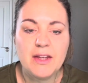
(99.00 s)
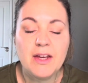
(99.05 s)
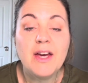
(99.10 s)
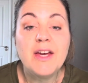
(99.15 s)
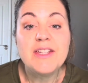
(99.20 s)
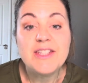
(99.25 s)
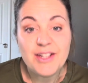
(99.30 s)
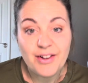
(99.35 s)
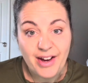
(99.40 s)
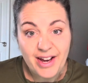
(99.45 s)

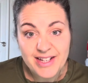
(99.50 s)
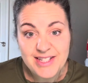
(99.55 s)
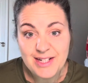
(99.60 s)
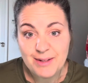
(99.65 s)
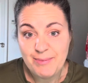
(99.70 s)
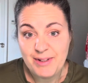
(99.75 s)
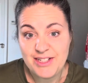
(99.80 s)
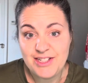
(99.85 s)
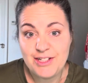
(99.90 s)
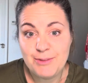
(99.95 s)
So as I
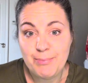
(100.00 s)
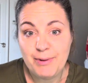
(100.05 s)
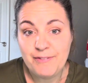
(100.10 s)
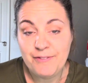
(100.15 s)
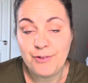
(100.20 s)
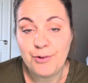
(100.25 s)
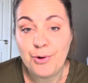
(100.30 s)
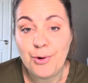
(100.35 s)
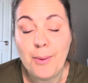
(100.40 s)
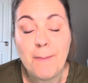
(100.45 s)
mentioned
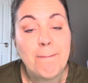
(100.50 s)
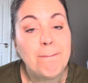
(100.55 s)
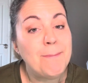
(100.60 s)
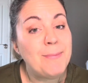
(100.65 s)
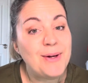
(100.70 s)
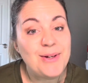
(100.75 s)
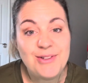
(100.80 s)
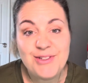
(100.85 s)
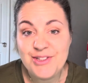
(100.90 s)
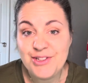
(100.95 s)
before,
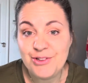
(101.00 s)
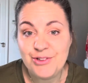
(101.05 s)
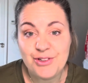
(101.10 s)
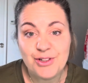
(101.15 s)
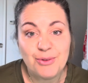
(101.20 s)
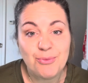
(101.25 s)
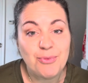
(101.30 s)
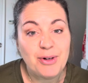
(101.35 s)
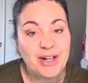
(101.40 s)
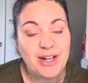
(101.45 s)
most
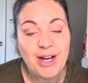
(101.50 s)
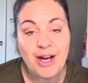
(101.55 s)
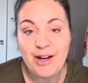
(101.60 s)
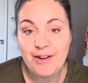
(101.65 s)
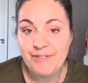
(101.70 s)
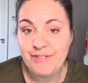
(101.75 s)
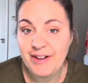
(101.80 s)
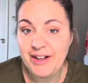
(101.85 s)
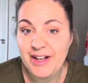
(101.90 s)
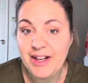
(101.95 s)
children
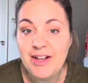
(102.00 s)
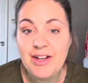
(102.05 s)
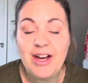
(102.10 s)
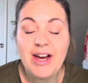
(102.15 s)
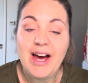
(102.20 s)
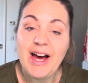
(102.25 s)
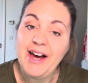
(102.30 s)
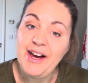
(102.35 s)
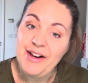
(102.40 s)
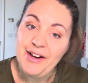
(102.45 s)
recover
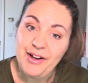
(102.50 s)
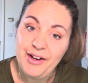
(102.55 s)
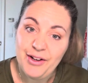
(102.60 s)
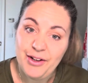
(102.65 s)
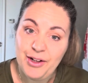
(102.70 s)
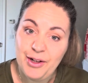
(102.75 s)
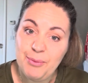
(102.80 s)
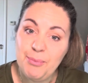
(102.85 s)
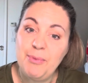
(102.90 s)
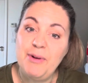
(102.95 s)
at
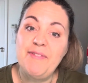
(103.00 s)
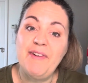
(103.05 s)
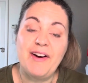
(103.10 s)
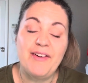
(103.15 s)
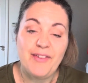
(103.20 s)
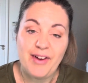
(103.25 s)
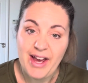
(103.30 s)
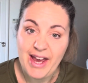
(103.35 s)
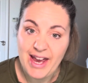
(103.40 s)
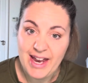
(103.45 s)
home
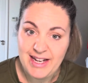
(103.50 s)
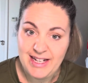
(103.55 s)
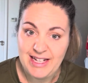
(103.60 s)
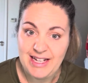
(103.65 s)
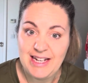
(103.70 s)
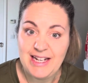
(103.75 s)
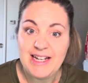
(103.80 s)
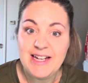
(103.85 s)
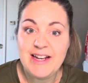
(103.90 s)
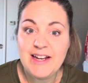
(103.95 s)
without
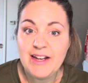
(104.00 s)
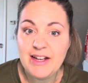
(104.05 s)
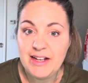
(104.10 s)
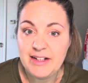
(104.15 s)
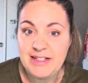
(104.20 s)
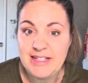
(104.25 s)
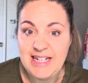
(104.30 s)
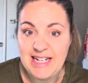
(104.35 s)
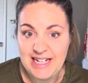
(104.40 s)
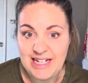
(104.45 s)
any
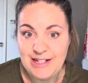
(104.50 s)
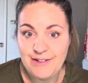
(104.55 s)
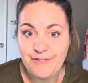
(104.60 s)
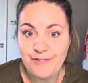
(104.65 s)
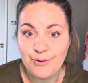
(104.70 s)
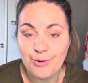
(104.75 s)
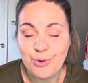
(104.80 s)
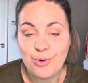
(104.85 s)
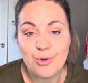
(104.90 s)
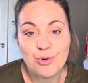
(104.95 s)
need
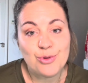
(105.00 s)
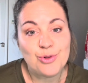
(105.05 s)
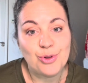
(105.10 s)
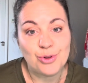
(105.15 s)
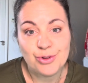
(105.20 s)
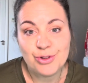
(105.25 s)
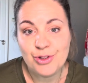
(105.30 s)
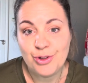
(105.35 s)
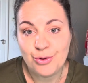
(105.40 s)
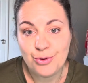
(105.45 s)
for
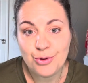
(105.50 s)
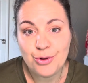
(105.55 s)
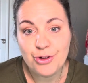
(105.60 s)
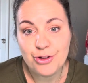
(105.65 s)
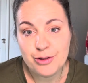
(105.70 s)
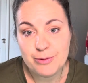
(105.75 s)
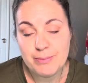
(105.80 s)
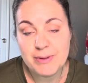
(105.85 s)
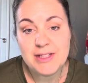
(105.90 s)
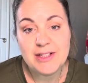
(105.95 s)
doctor or
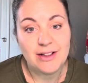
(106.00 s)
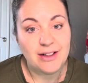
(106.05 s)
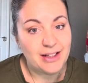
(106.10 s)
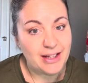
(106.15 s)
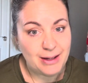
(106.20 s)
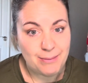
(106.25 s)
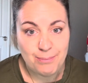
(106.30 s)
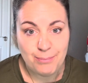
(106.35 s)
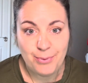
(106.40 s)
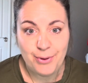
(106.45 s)
hospital
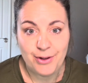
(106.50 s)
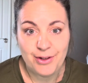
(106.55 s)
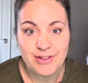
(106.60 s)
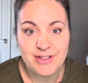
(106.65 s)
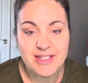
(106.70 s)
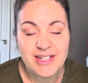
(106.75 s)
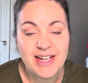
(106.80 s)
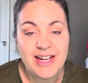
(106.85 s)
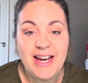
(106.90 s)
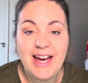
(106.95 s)
input.
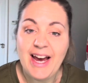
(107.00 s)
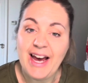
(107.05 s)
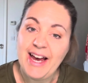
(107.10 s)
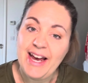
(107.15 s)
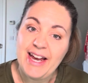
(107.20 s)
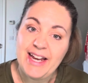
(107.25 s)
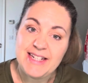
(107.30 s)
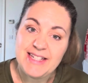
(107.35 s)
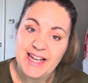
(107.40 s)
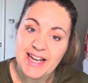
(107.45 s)

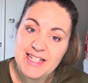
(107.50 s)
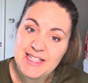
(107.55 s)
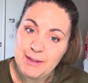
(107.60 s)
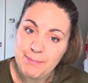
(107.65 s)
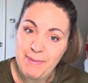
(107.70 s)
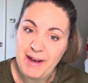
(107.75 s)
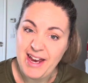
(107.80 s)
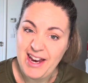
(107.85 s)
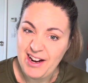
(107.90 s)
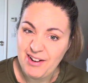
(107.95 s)
And as a
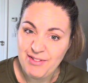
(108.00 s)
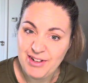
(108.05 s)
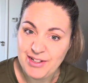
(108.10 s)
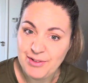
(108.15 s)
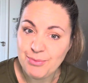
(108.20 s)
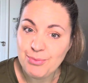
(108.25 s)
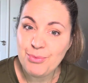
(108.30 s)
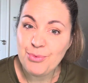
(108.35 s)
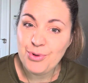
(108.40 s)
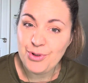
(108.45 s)
parent,
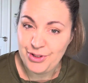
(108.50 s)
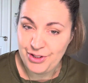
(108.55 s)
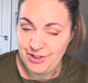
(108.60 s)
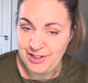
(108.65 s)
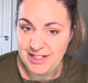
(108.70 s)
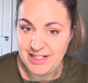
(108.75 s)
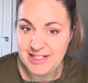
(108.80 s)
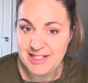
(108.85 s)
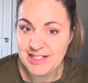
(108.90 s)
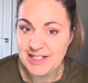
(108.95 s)
what you
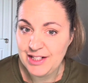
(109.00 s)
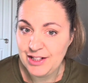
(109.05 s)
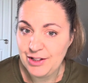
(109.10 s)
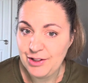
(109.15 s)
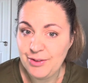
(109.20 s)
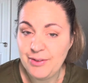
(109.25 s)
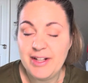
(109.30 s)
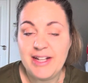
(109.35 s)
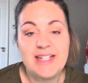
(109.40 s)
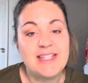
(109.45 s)
need to
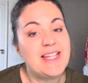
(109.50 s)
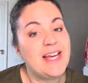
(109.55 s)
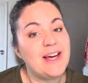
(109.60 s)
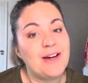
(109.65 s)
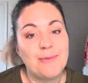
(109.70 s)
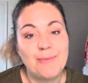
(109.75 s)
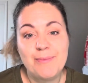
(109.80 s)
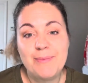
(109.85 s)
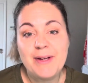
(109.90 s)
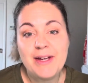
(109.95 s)
do is
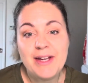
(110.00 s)
help